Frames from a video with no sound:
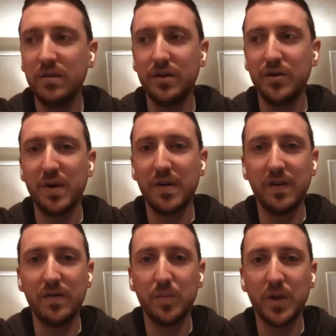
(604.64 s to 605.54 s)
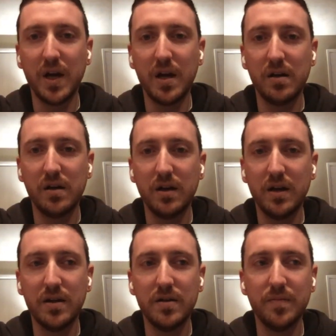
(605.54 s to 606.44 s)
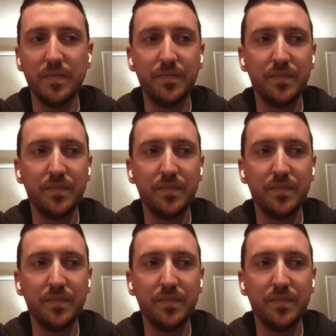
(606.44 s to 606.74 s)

my favorite player. And